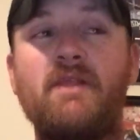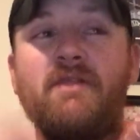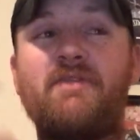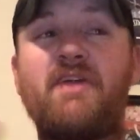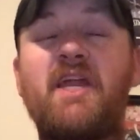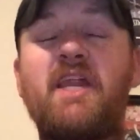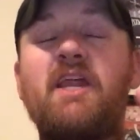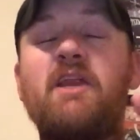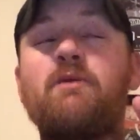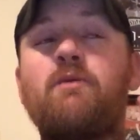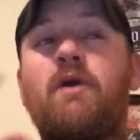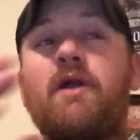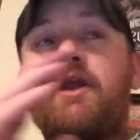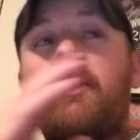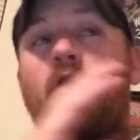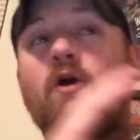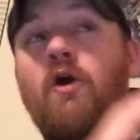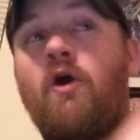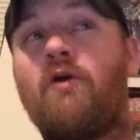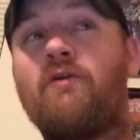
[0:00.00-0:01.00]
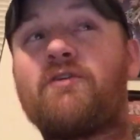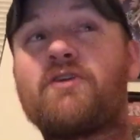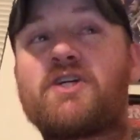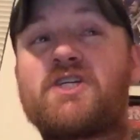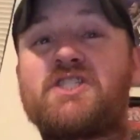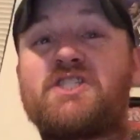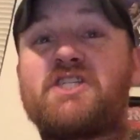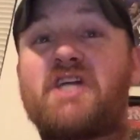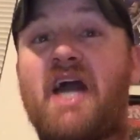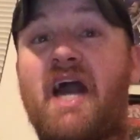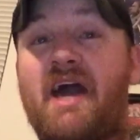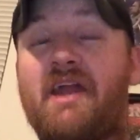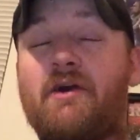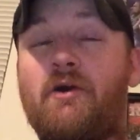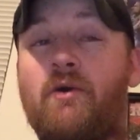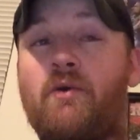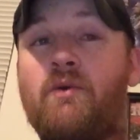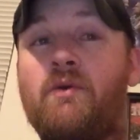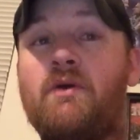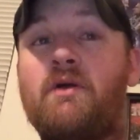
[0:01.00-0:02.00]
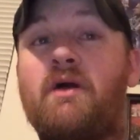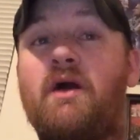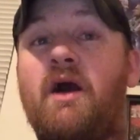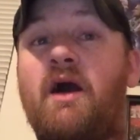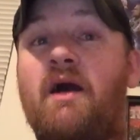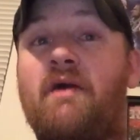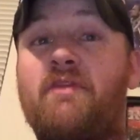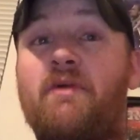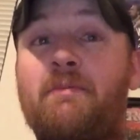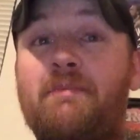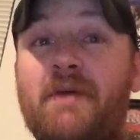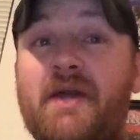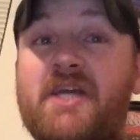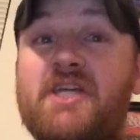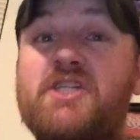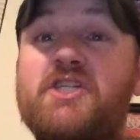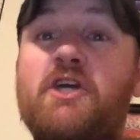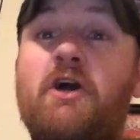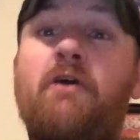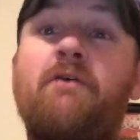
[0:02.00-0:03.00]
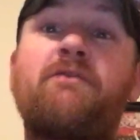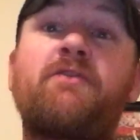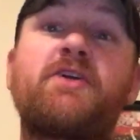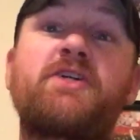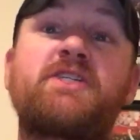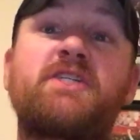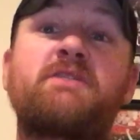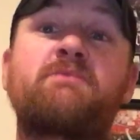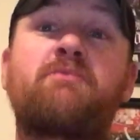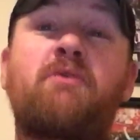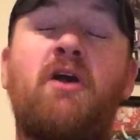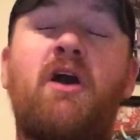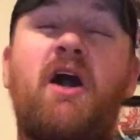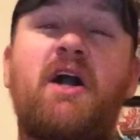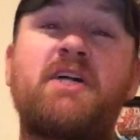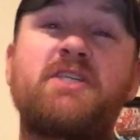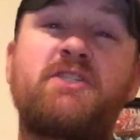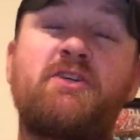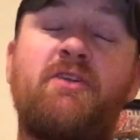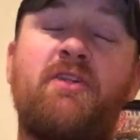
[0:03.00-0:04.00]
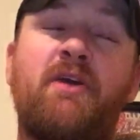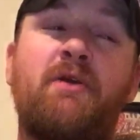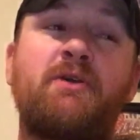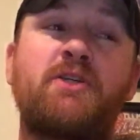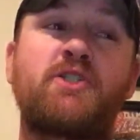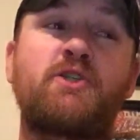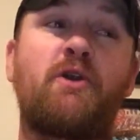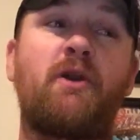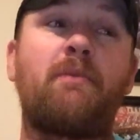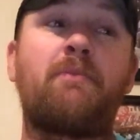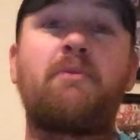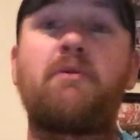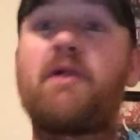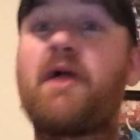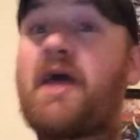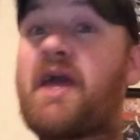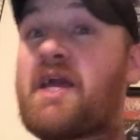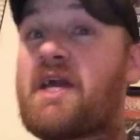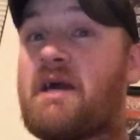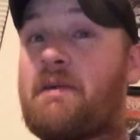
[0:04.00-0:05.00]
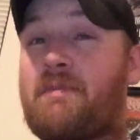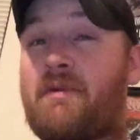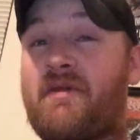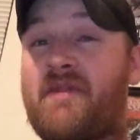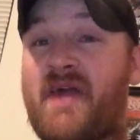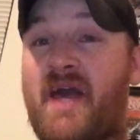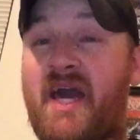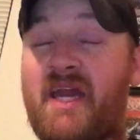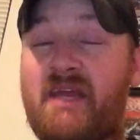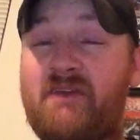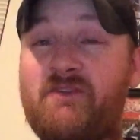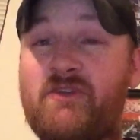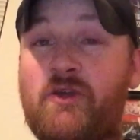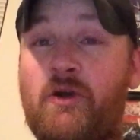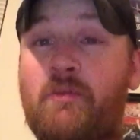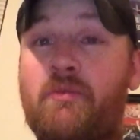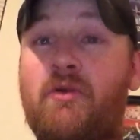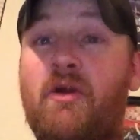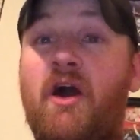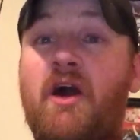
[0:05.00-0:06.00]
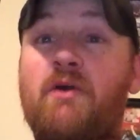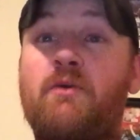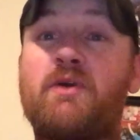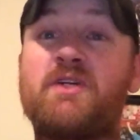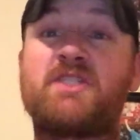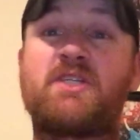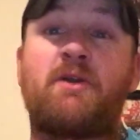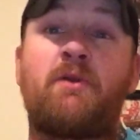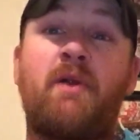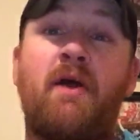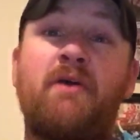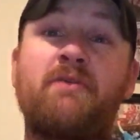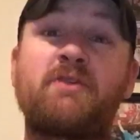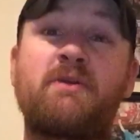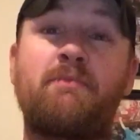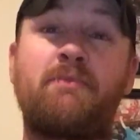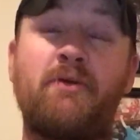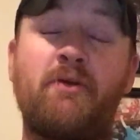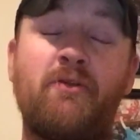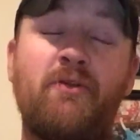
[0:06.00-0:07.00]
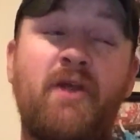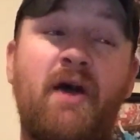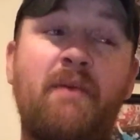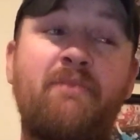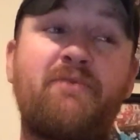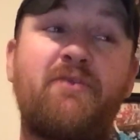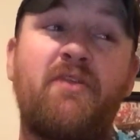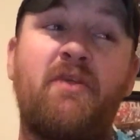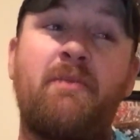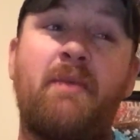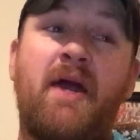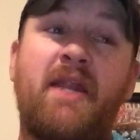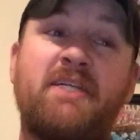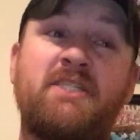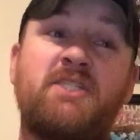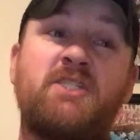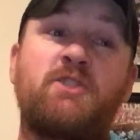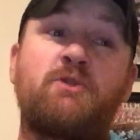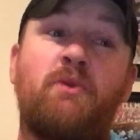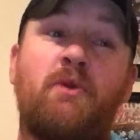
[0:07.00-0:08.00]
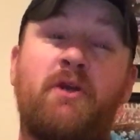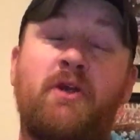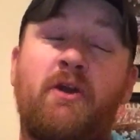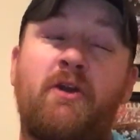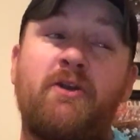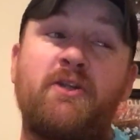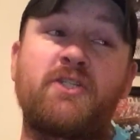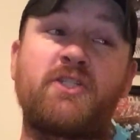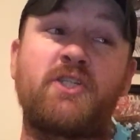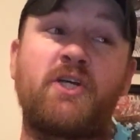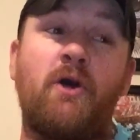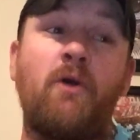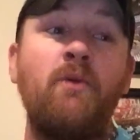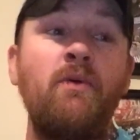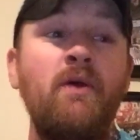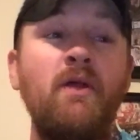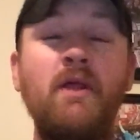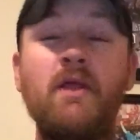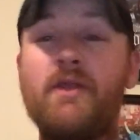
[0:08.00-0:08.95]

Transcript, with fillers: they didn't want to overshadow uh, the Big Show versus Brock, so they were sort of playing up on that, even though Brock wasn't around to build up for the Madison Square Garden show.